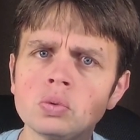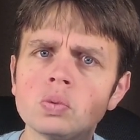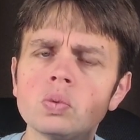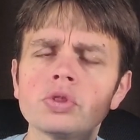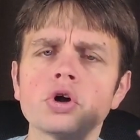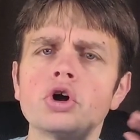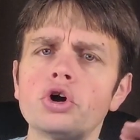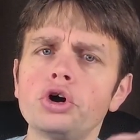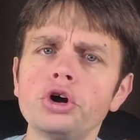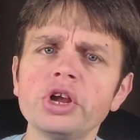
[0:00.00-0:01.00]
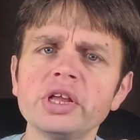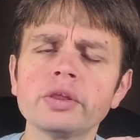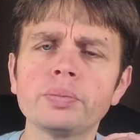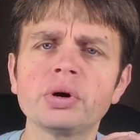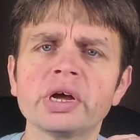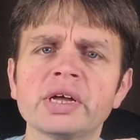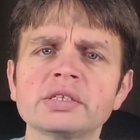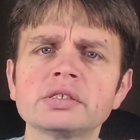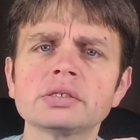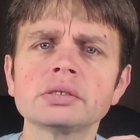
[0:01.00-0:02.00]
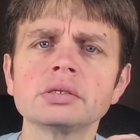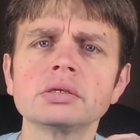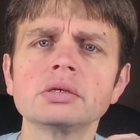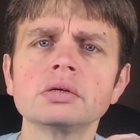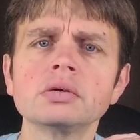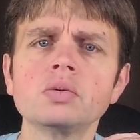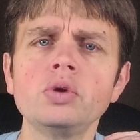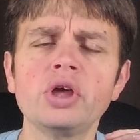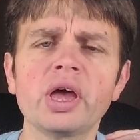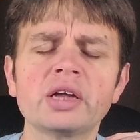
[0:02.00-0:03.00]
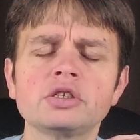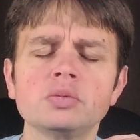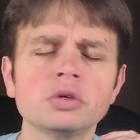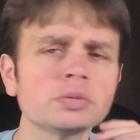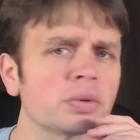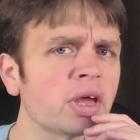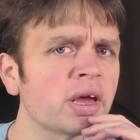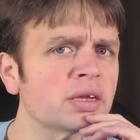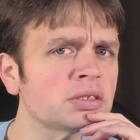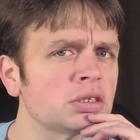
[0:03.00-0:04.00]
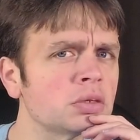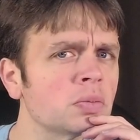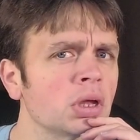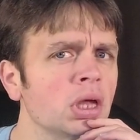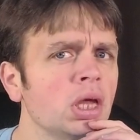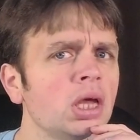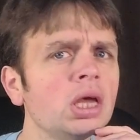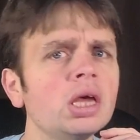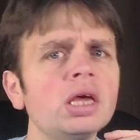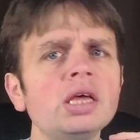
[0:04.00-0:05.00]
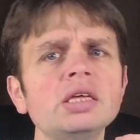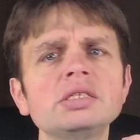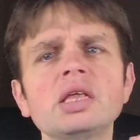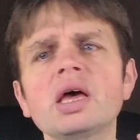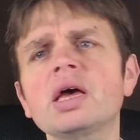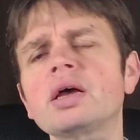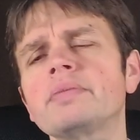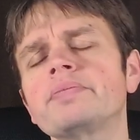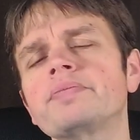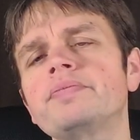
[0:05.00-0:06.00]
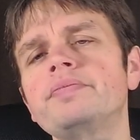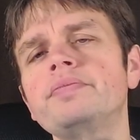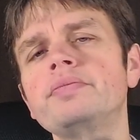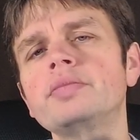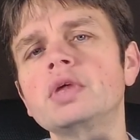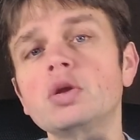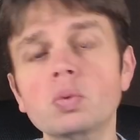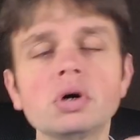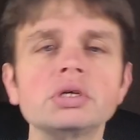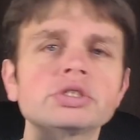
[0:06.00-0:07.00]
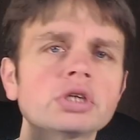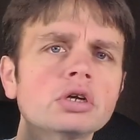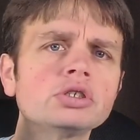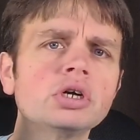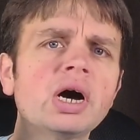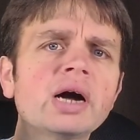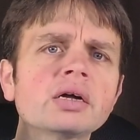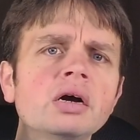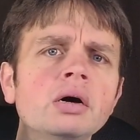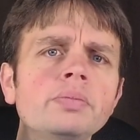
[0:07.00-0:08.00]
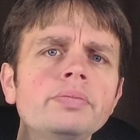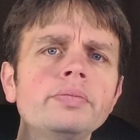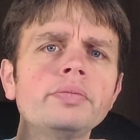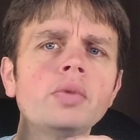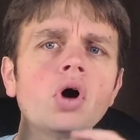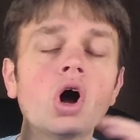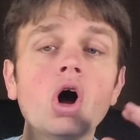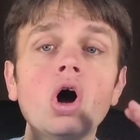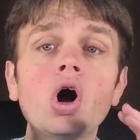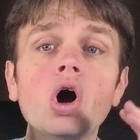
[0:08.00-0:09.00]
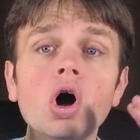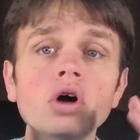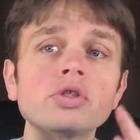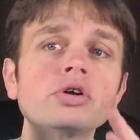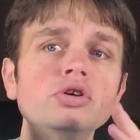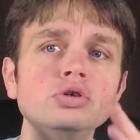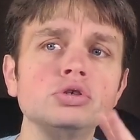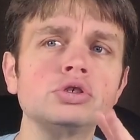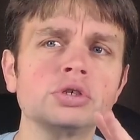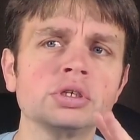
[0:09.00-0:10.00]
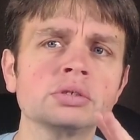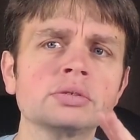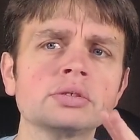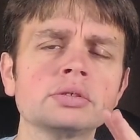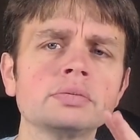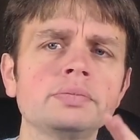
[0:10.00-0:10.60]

with hurting the plants when you add too much potassium is that it will start to lock up other nutrients,